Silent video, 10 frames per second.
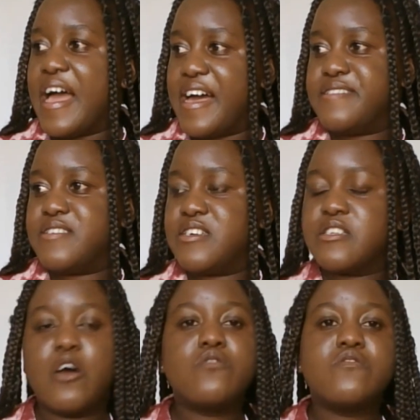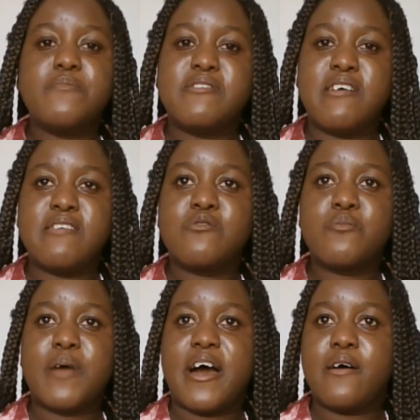And then also besides
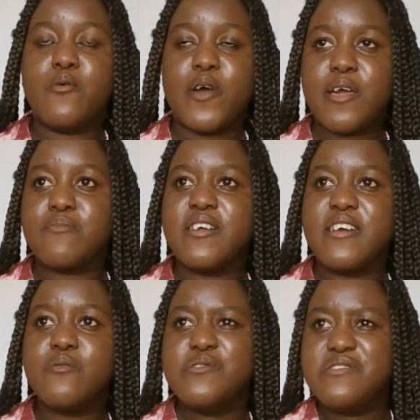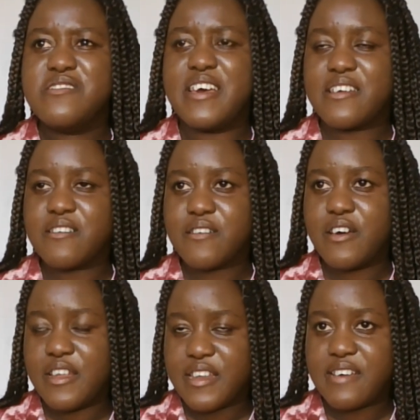Zubba, YMK, he was just like
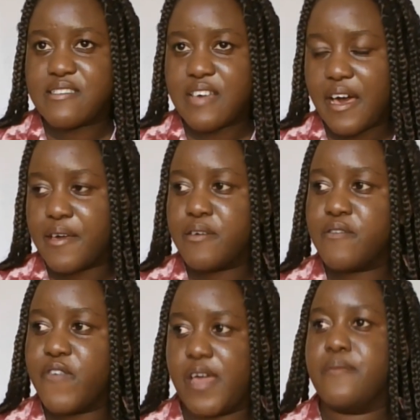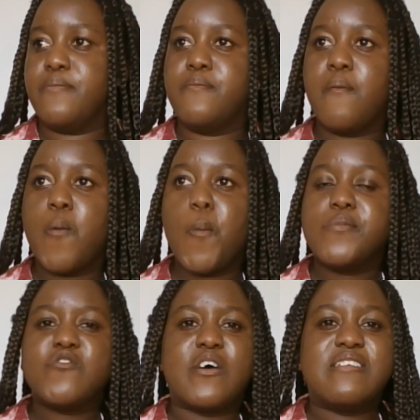a nice guy. Fine.
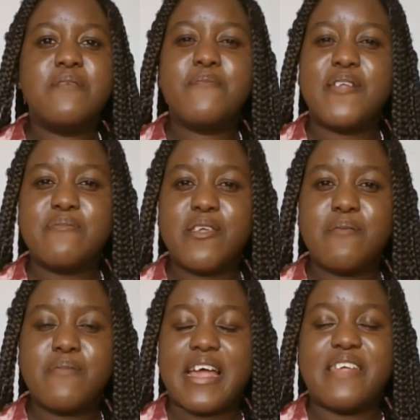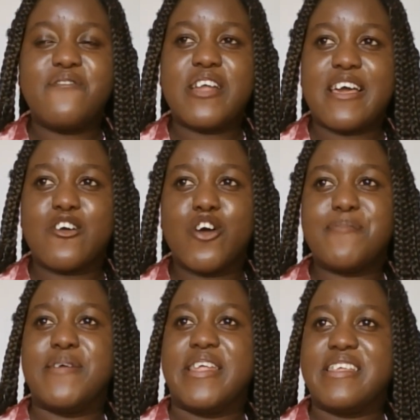So I didn't blame them. I never like got
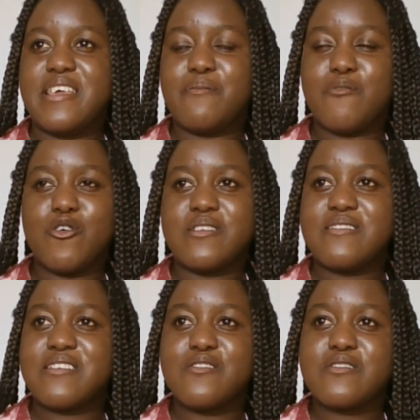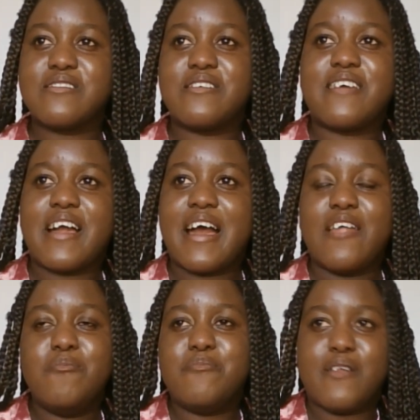mad at them, all these girls, because I was like, I
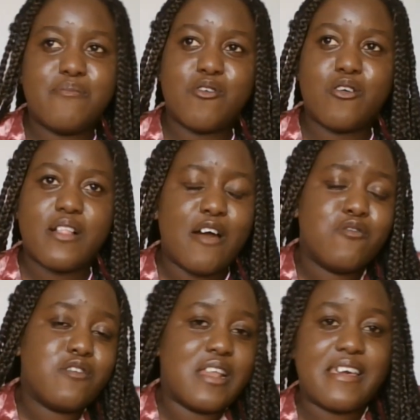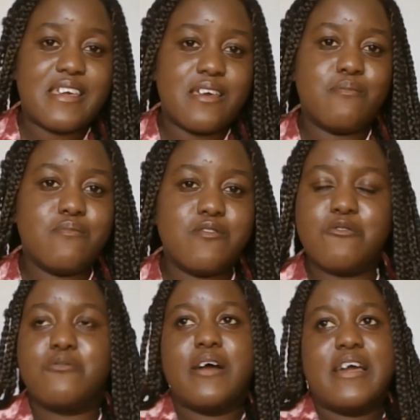don't blame y'all. I also like him.
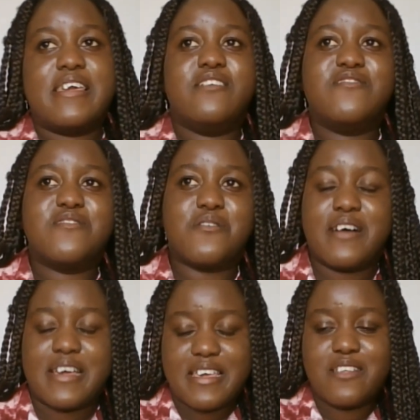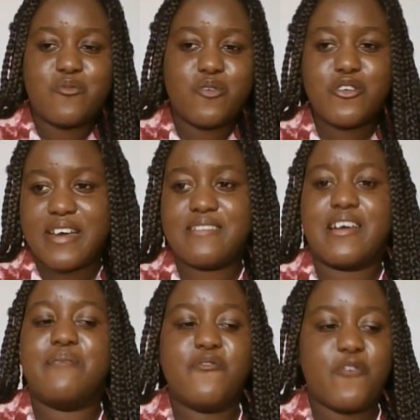So I get y'all. I get where you guys are
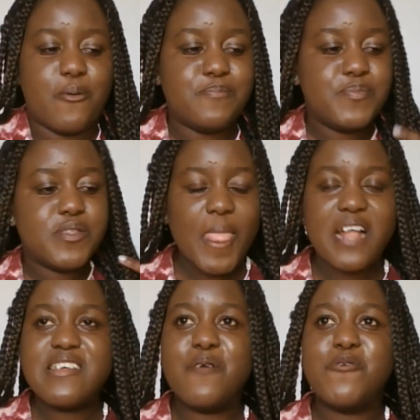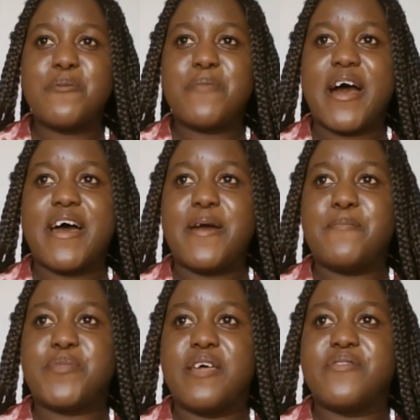coming from. Time went
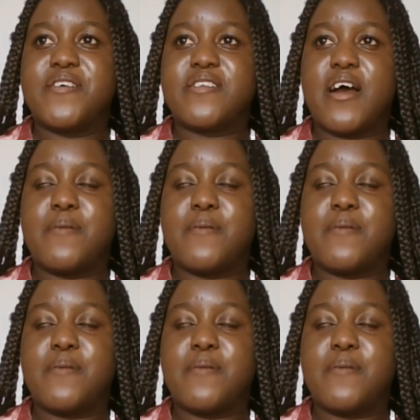by, and then